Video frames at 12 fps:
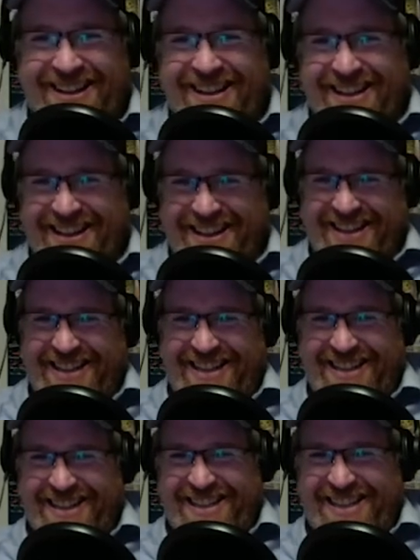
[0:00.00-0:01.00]

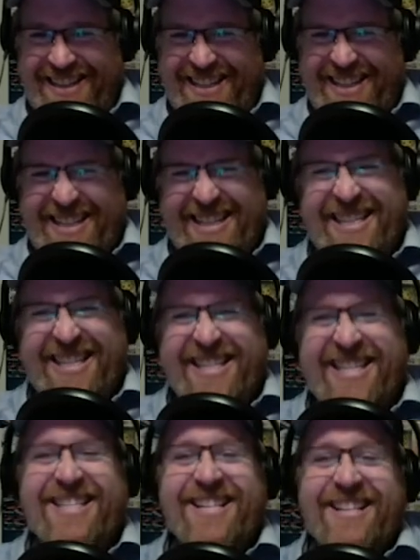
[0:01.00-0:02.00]

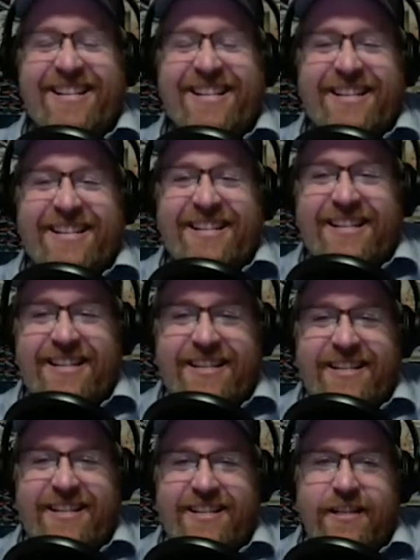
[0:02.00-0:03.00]
(silent)